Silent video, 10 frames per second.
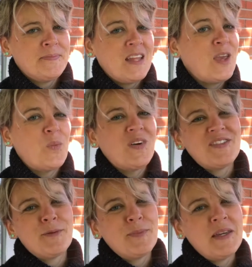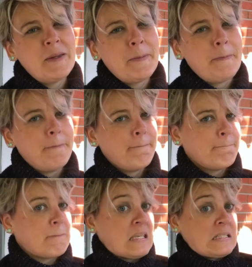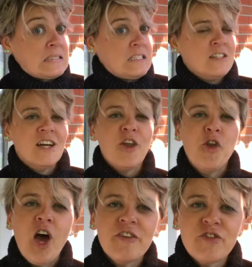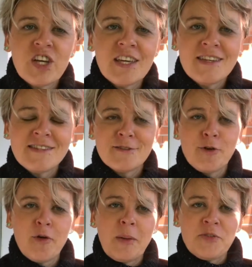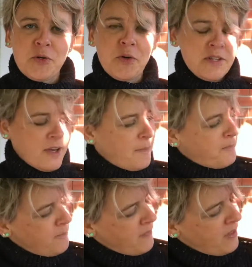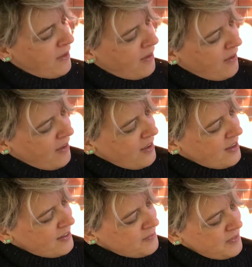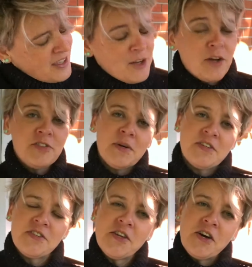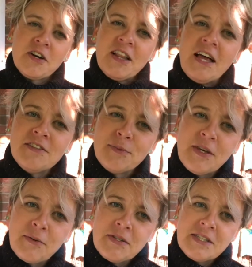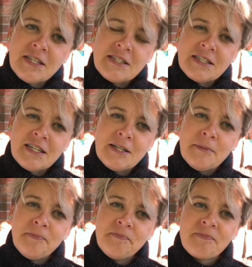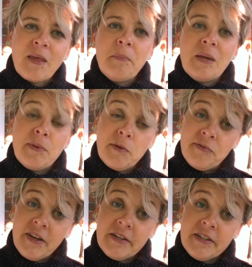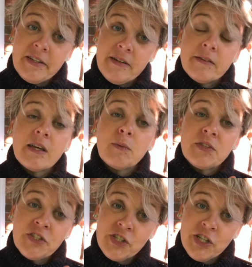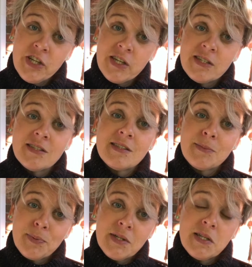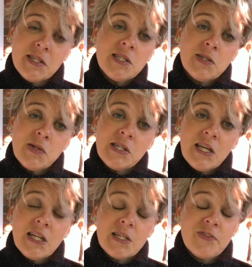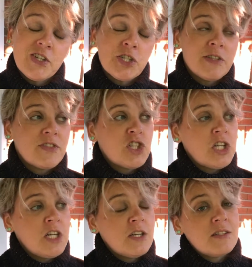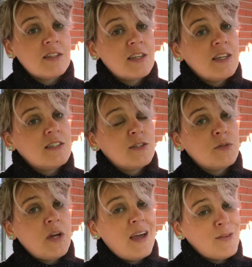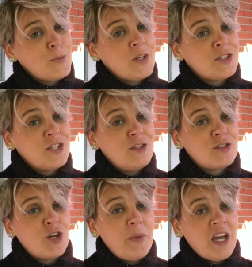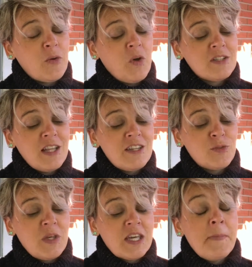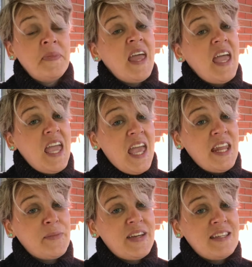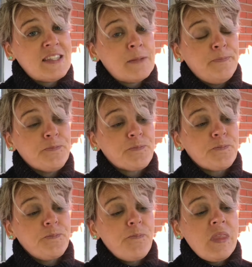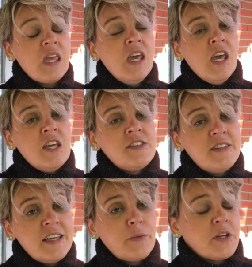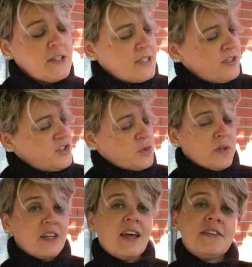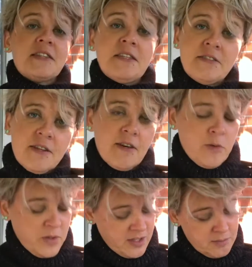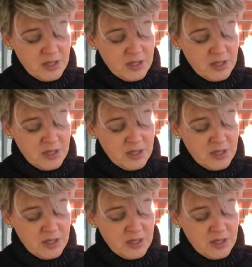It wasn't me. Not for kids, grown-up story time. It also has a song. Last week we did, maybe you figured it out. It was Jaws. It's a pretty good storytelling version of Jaws. In case you haven't watched it, you should go back and watch last week. Anyways, today we're going to tell a story that has this song with it.